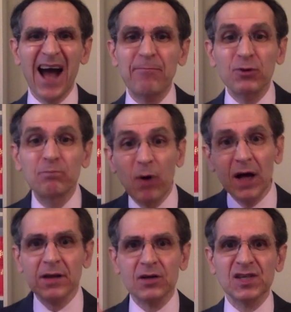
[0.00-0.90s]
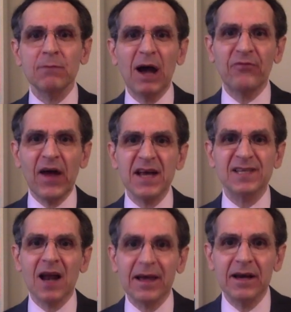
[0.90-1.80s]
I put Botox in my
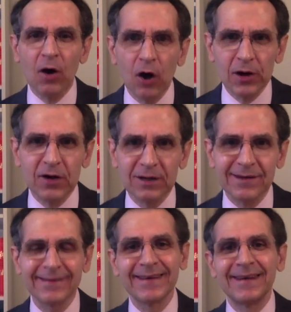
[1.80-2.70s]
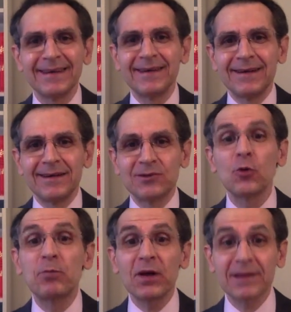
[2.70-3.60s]
face like in Hollywood
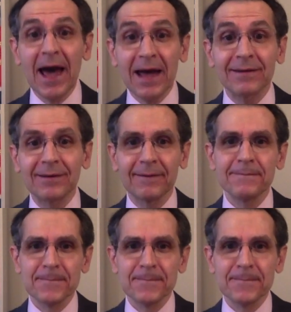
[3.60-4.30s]
to pretend